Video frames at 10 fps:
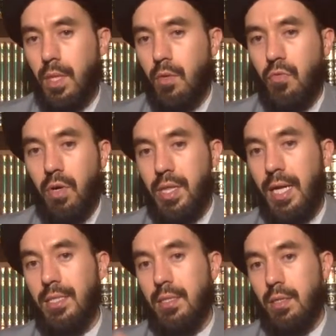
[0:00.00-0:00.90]
for
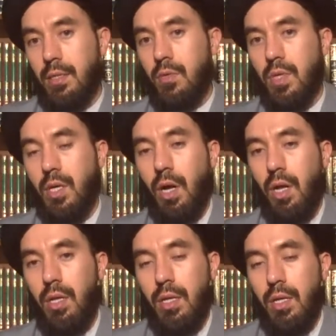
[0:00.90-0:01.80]
that we
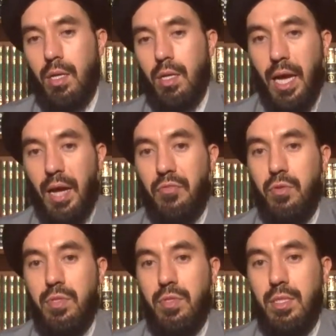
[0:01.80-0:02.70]
call they have
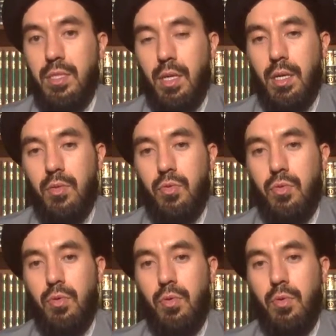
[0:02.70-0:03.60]
to
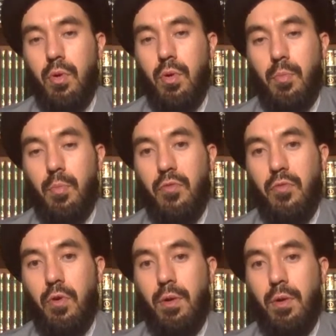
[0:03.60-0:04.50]
do or
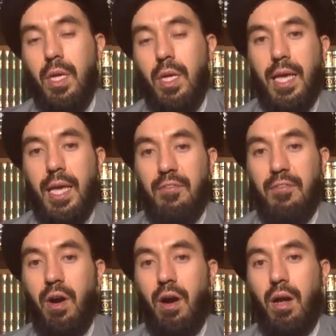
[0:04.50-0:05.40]
perform
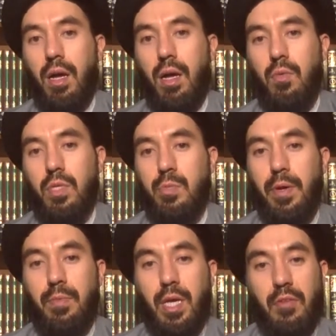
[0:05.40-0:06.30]
kafara,
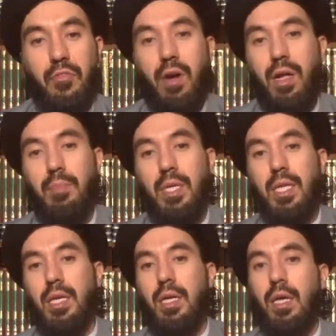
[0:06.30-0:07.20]
which kafara
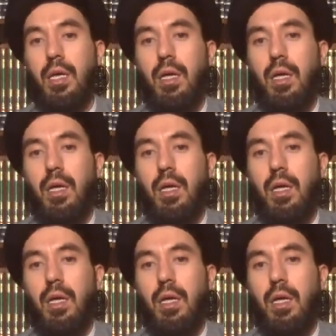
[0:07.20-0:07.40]
meaning